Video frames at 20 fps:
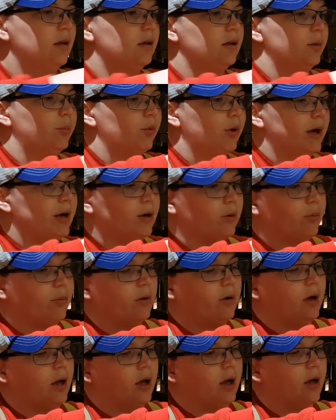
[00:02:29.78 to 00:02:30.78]
the breaker,
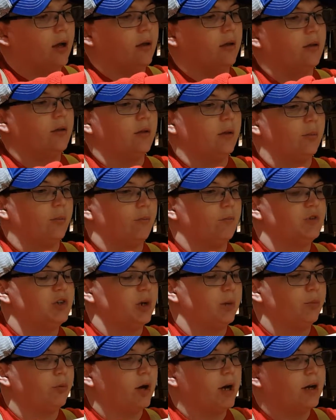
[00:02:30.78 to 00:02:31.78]
the
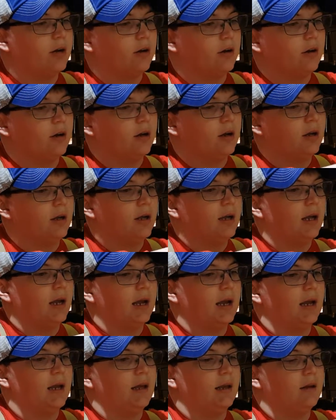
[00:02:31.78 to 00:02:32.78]
chip breaker,
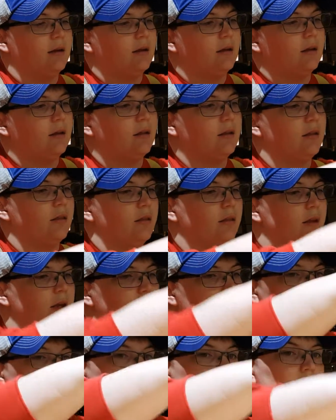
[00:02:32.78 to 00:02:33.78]
and
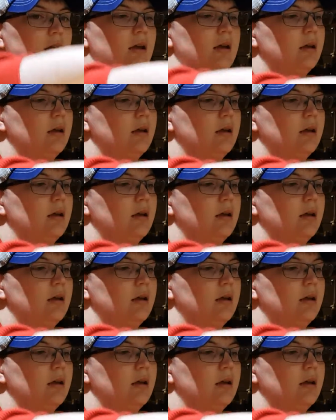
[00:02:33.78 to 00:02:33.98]
the